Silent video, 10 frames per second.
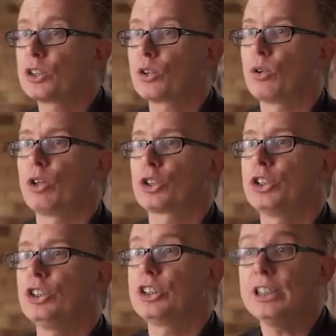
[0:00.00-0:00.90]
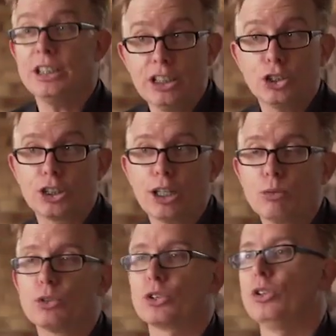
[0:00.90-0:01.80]
the Colossians in
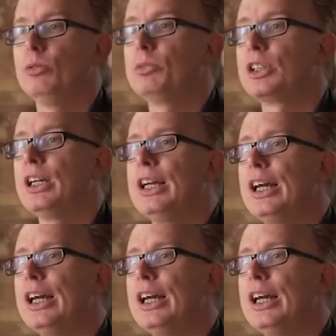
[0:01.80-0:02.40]
general terms,